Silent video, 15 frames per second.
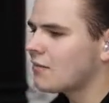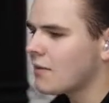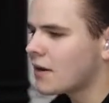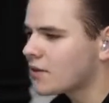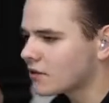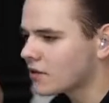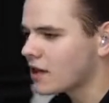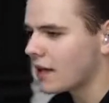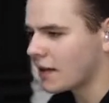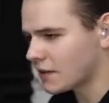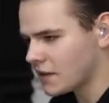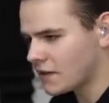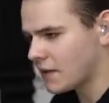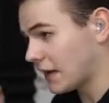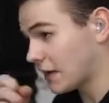when you're like
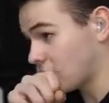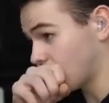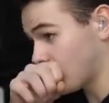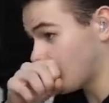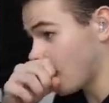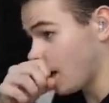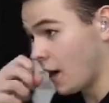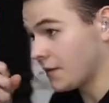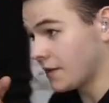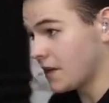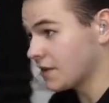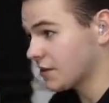like streaming on the